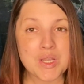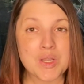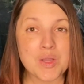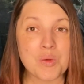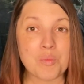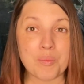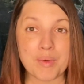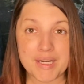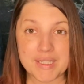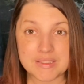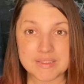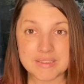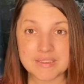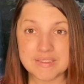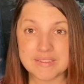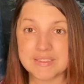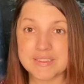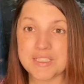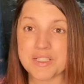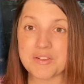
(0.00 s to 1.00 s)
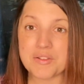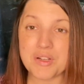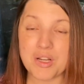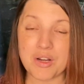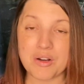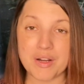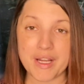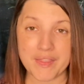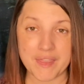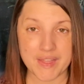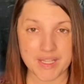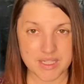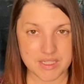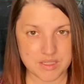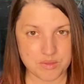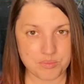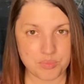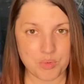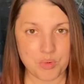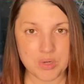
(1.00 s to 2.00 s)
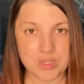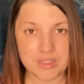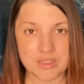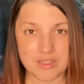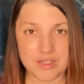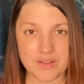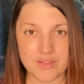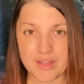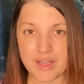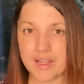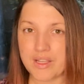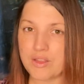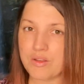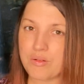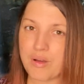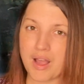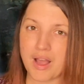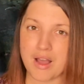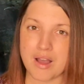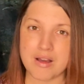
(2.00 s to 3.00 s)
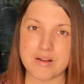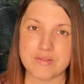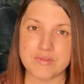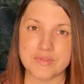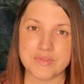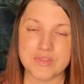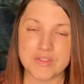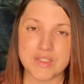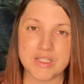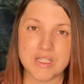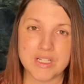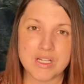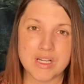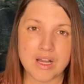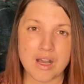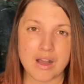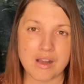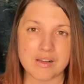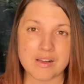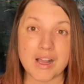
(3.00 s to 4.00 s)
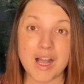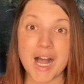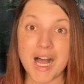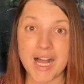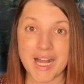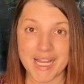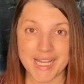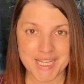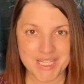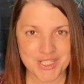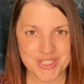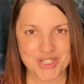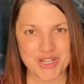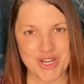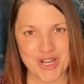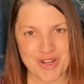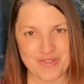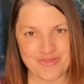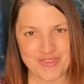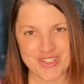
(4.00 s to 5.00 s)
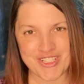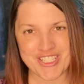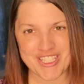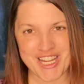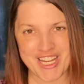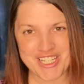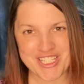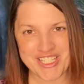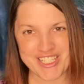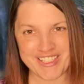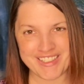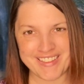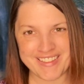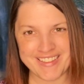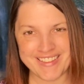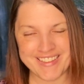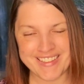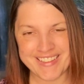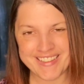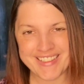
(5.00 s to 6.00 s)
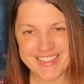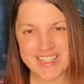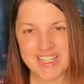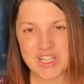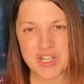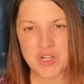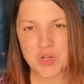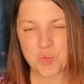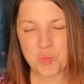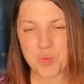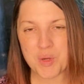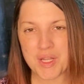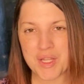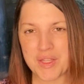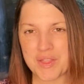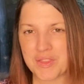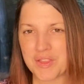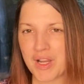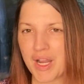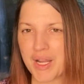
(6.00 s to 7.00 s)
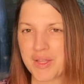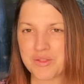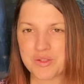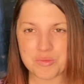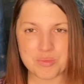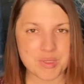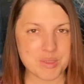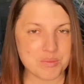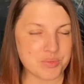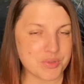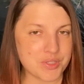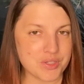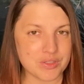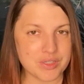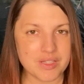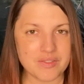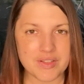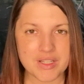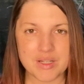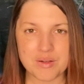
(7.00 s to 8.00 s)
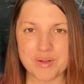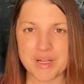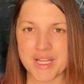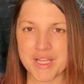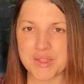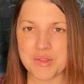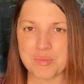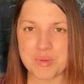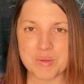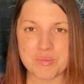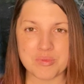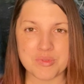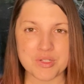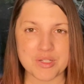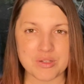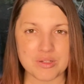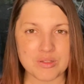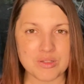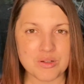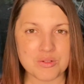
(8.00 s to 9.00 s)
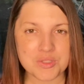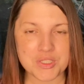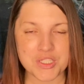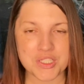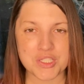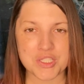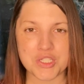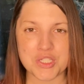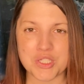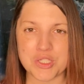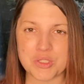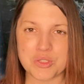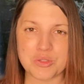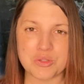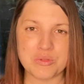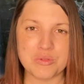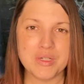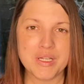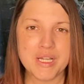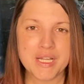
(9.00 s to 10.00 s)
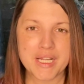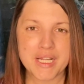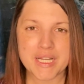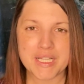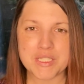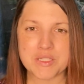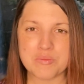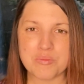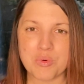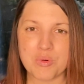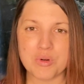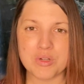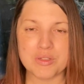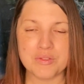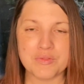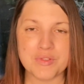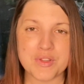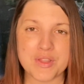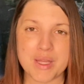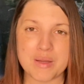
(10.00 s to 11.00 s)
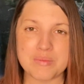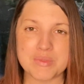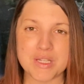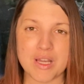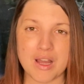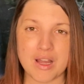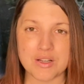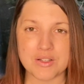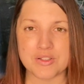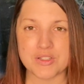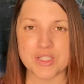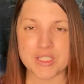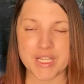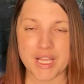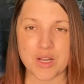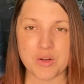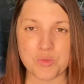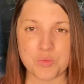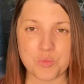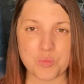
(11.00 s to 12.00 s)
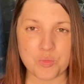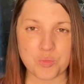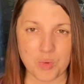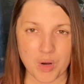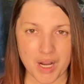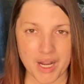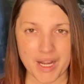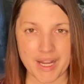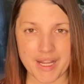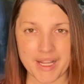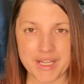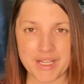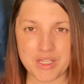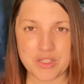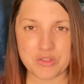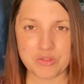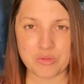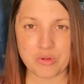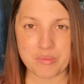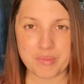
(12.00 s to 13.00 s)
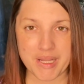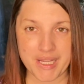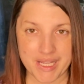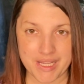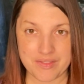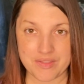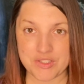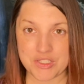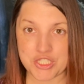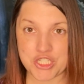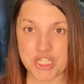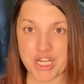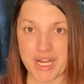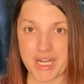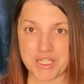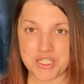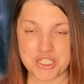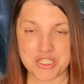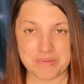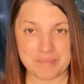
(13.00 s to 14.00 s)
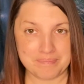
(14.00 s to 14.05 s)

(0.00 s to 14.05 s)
Well, I think it's important that you have a kind conversation with either people you're living with, people you're closest to. It's important for them to understand why you're making this change.